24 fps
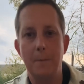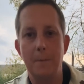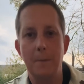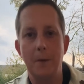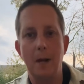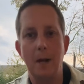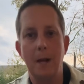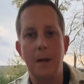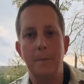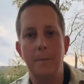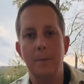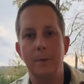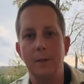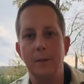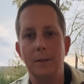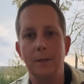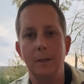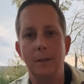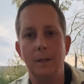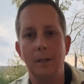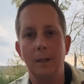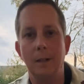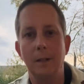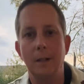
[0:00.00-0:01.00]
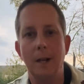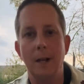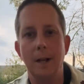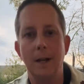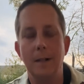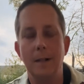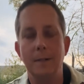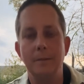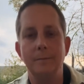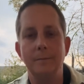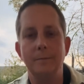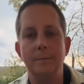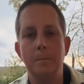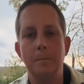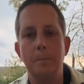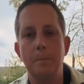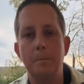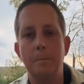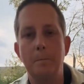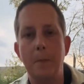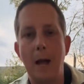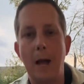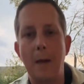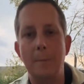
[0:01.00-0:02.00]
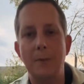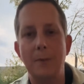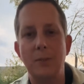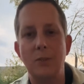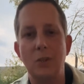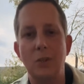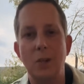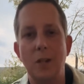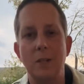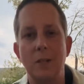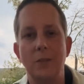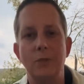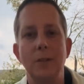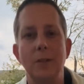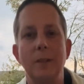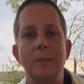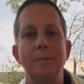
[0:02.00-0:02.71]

hop or popish country.